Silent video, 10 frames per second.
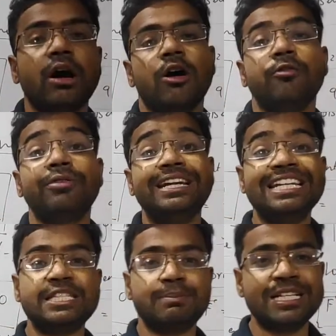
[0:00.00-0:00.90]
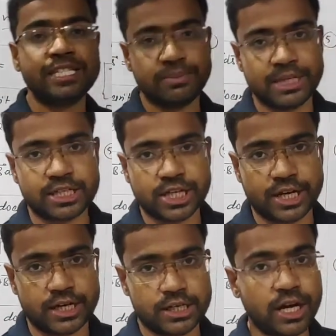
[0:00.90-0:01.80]
of displacement
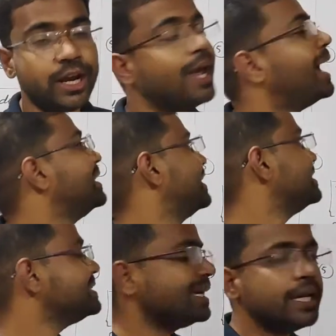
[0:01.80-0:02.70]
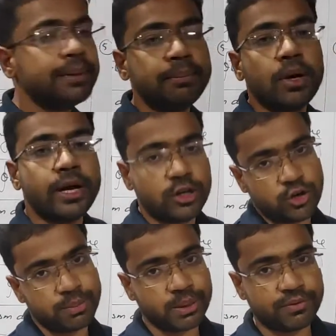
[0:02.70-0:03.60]
current, and that is an important
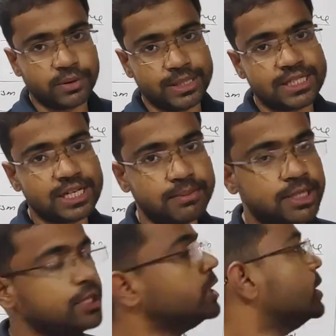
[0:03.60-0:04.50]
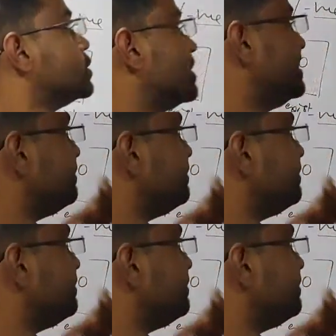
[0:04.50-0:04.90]
topic for this chapter. So let